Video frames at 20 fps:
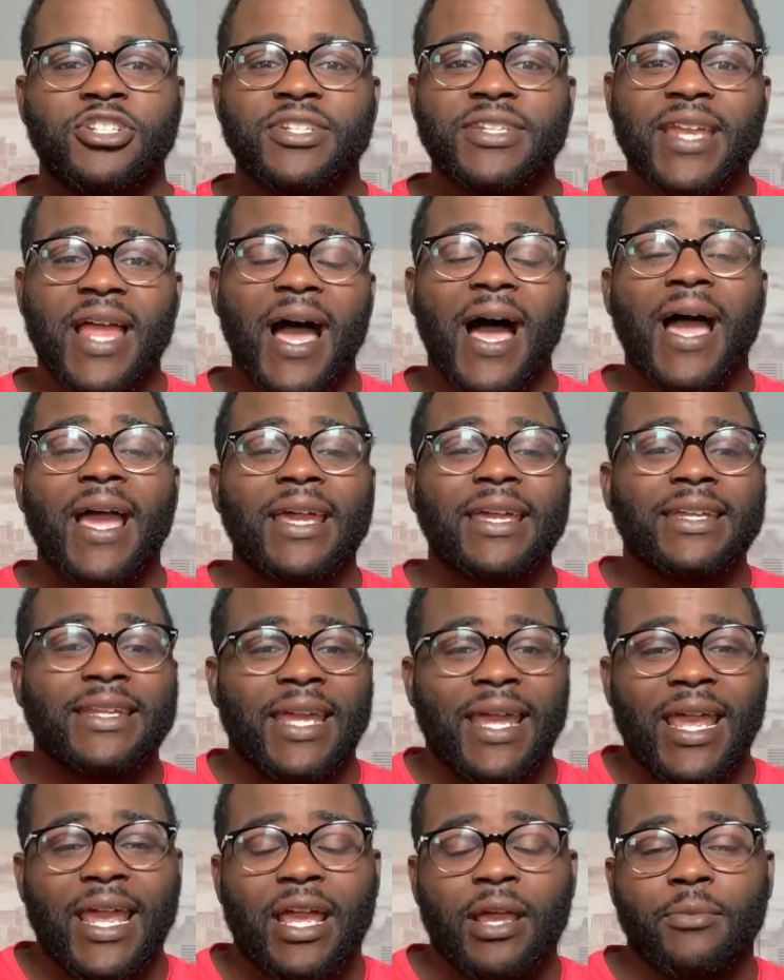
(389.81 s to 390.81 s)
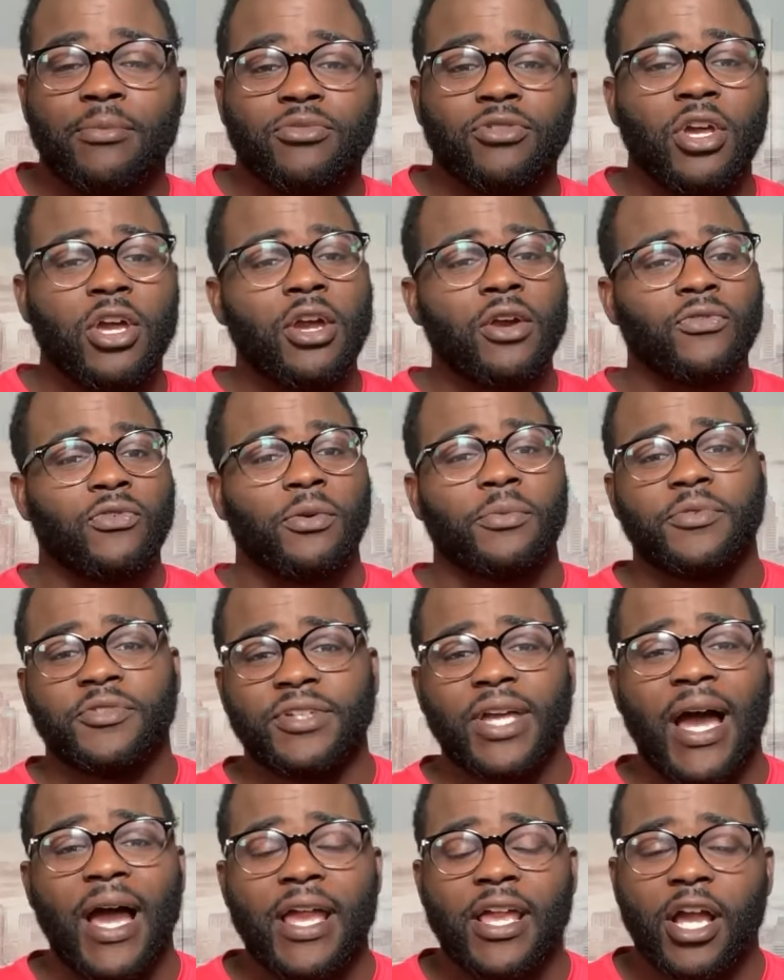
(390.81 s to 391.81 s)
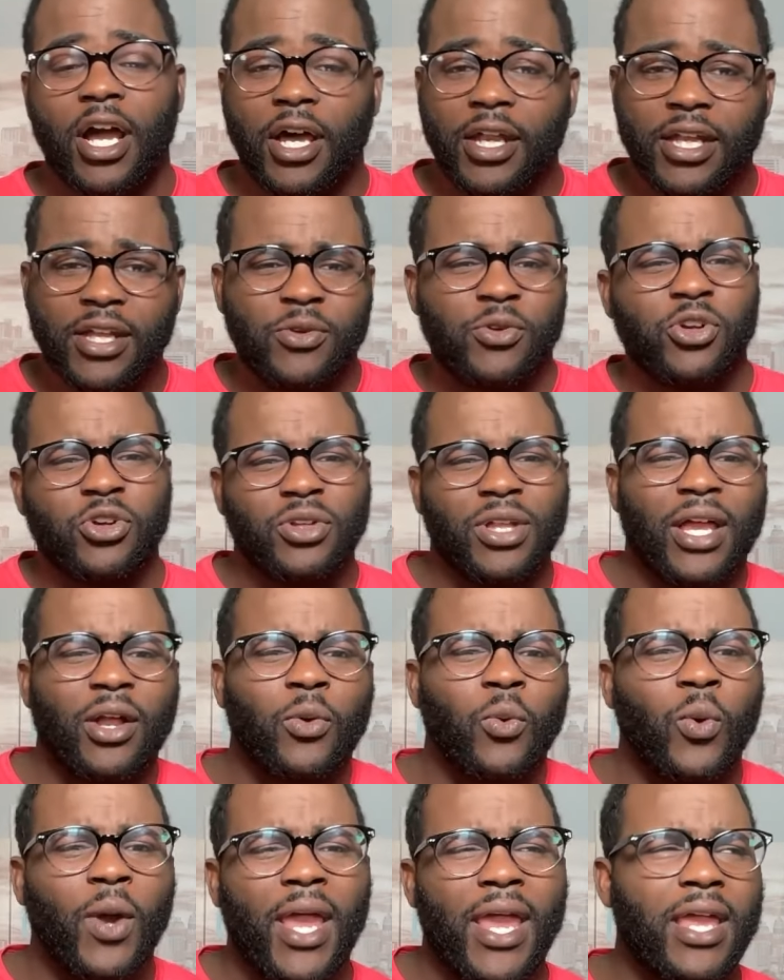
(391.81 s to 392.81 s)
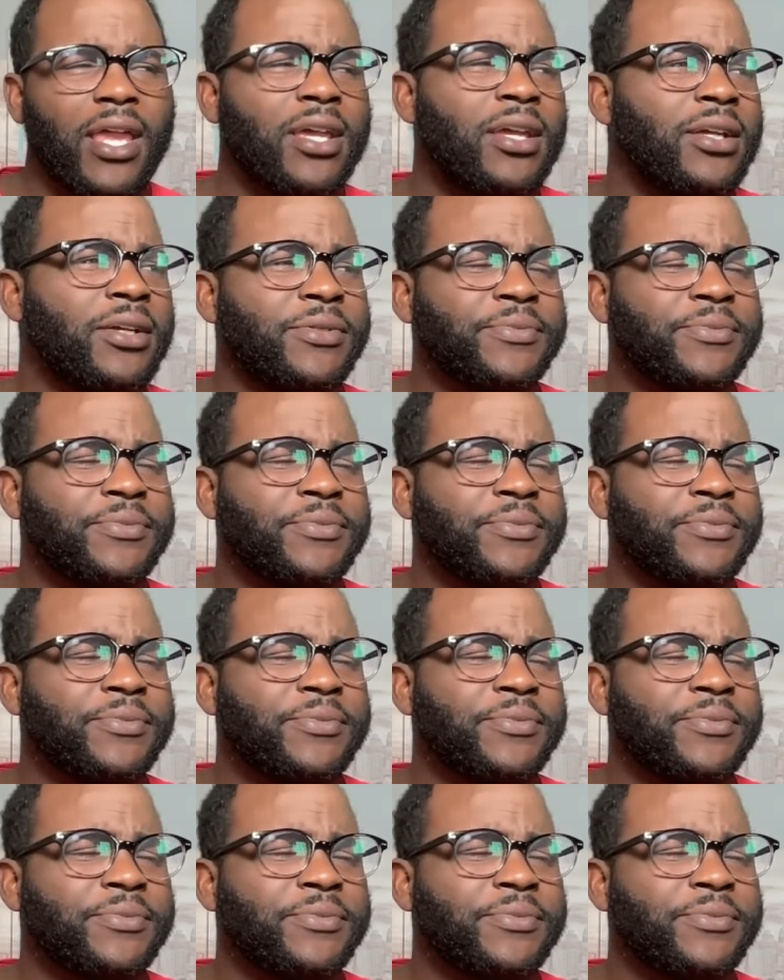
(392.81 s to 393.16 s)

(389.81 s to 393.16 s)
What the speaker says: 9 games from Zion, and you're like, wait,